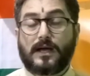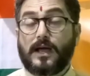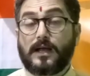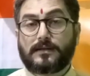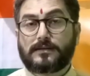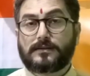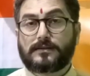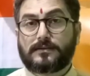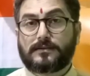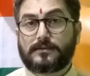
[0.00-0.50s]

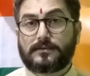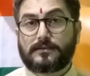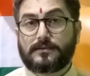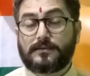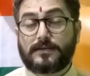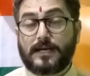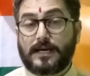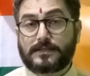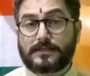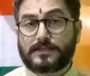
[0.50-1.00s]
And
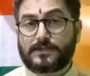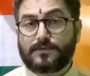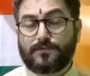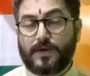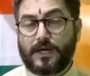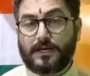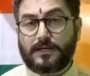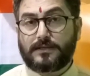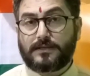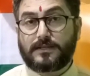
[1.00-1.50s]
that's a
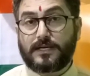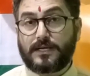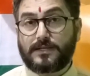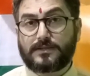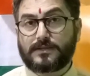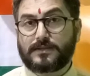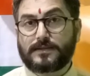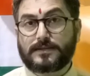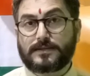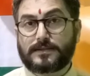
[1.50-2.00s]
very
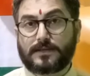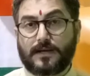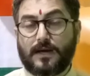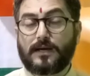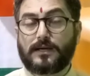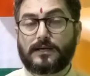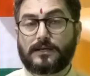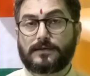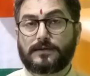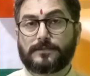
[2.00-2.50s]
dangerous
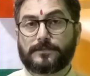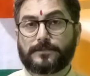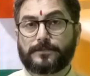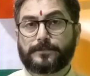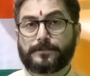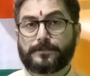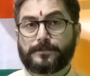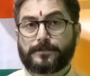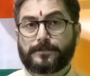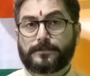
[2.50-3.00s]
sign.
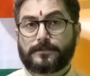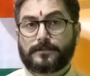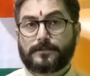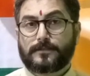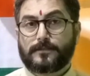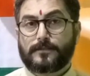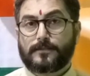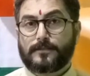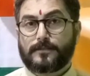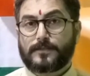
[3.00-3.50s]

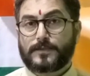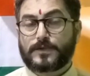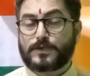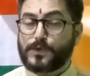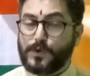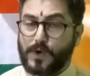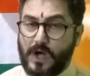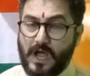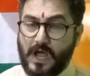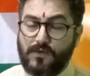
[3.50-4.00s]

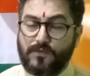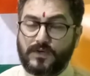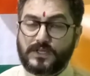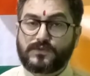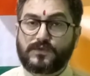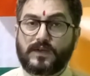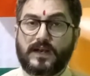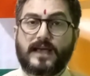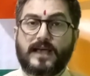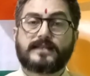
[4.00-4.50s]
So I
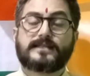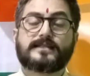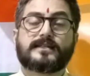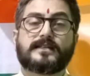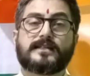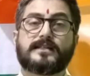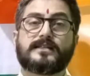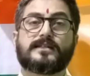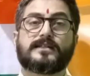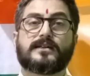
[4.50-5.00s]
visualize
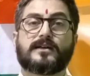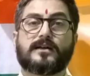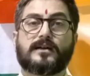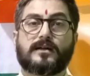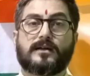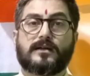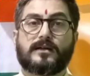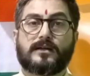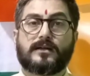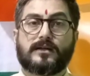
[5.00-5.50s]
an
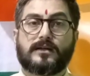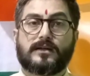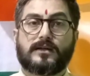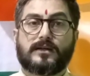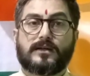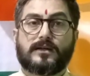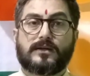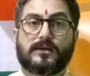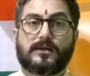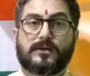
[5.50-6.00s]
India
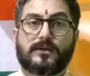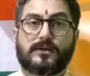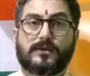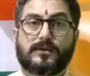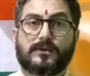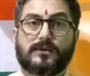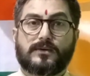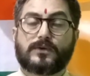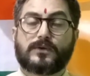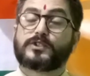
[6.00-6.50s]

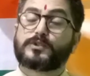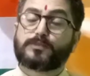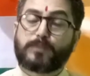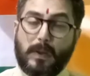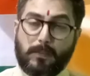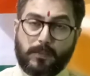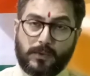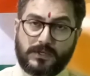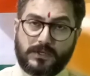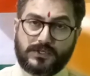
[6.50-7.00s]
whose
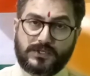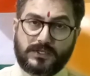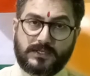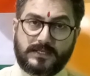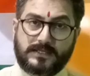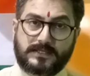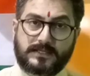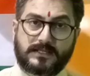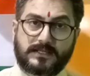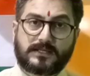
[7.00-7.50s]

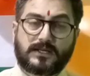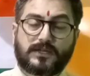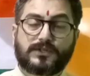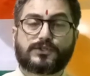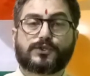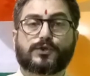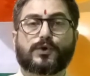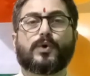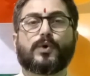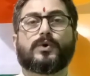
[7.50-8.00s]
population is in
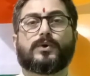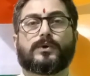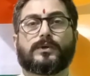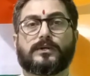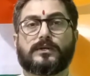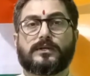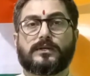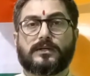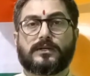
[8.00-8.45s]
control.